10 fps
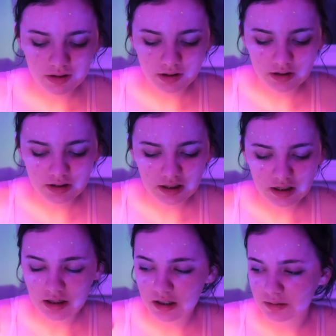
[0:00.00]
Marcel did
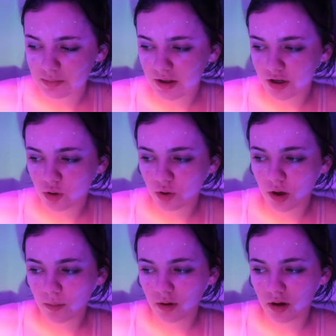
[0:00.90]
think it smelled like
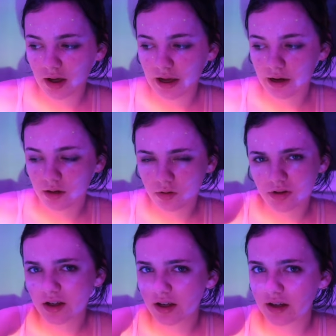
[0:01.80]
cucumber, and
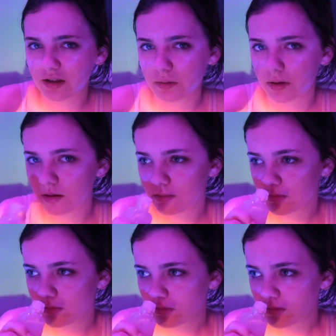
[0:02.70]
honestly I kind of smell like
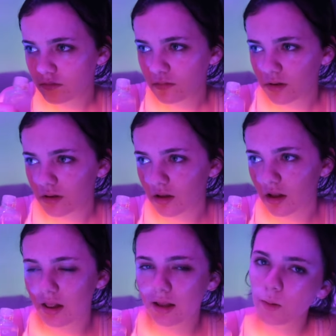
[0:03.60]

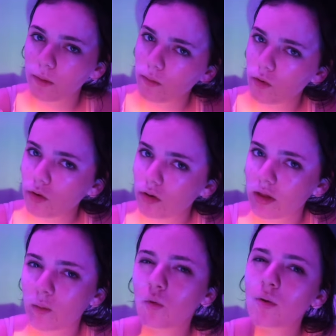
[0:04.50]
a little bit more
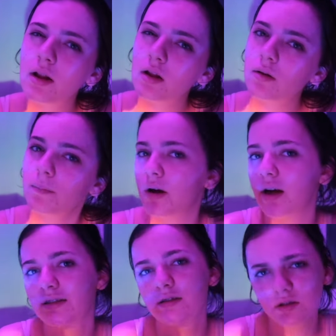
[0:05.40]
than watermelon,
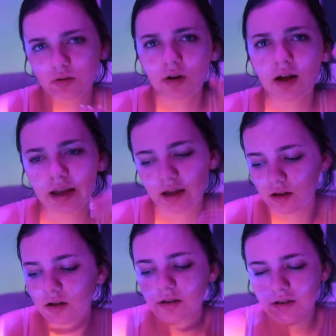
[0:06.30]
but I get
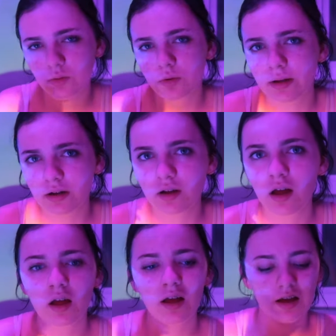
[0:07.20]
it because it's watermelon.
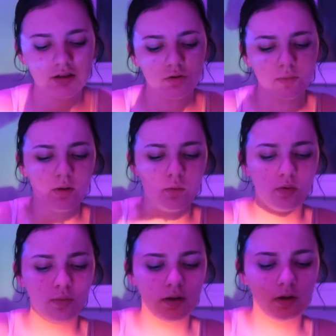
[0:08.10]
I still smell a
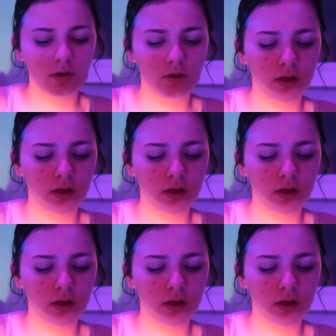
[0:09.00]
watermelon.